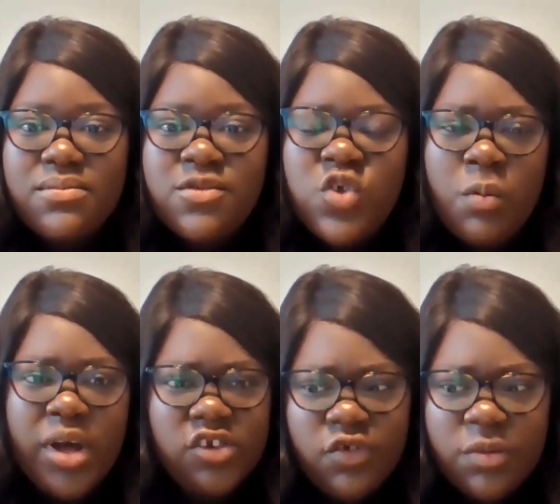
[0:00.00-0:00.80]
so
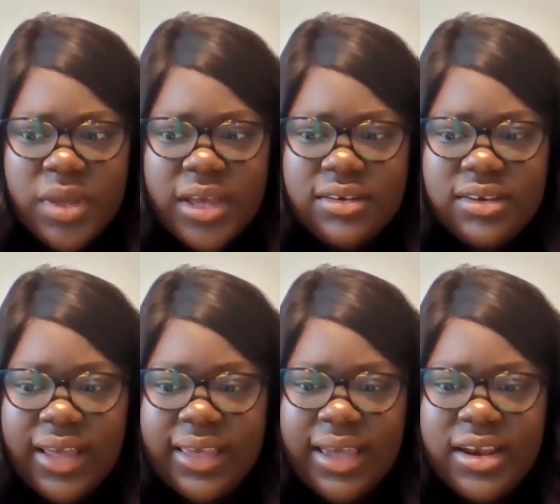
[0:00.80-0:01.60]
much from it.
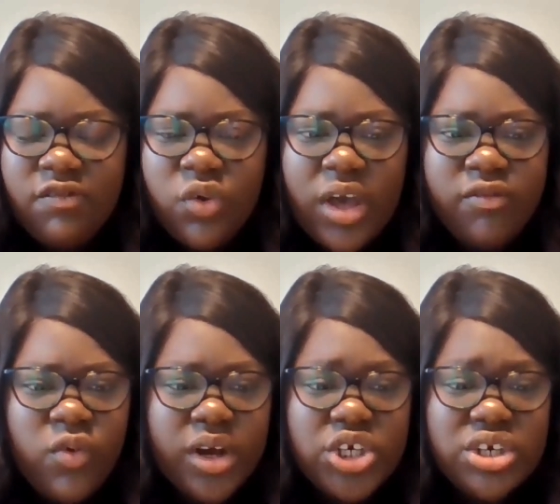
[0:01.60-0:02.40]
Again, if you have
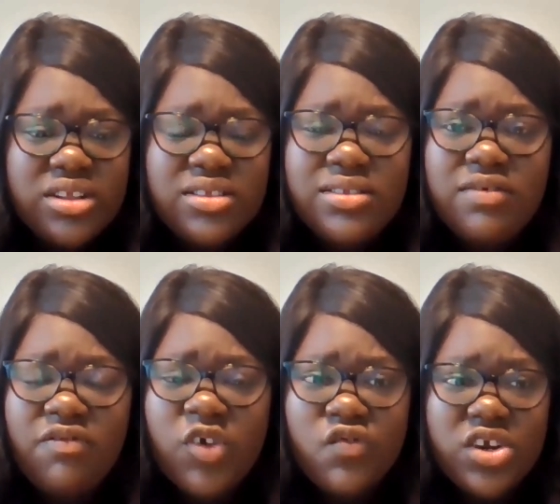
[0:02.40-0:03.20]
questions,
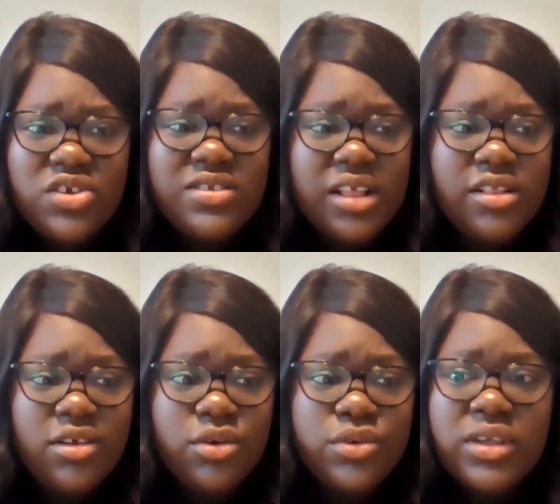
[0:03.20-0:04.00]
feel free to send
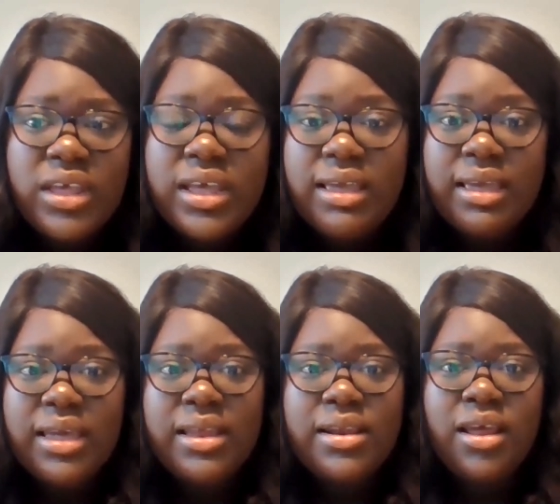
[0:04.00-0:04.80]
those
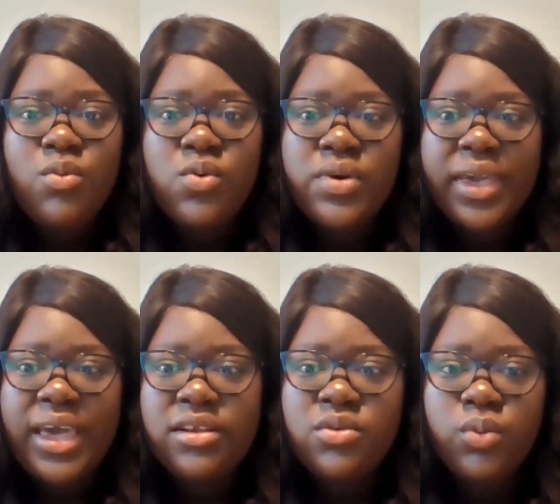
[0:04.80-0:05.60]
in and we'll
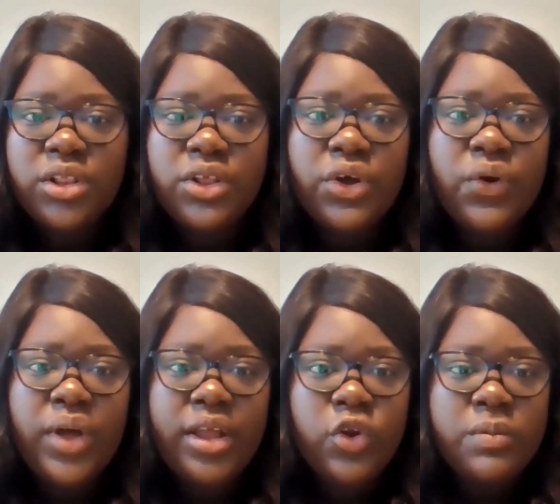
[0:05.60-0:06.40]
get Willow
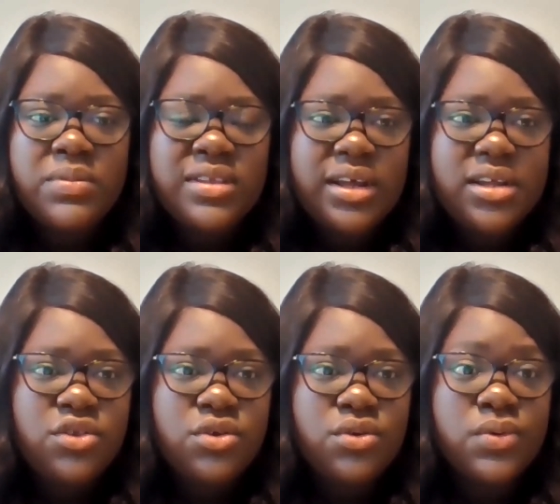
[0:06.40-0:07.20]
and Nomsa
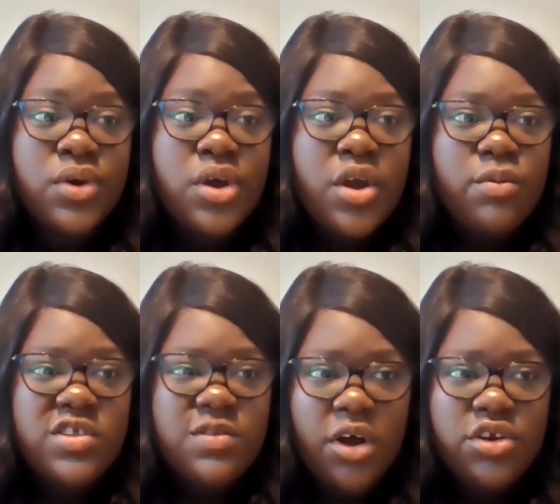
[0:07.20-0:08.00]
to
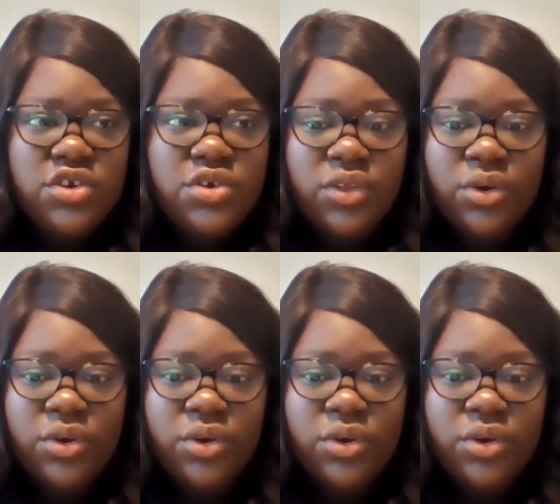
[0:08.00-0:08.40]
respond to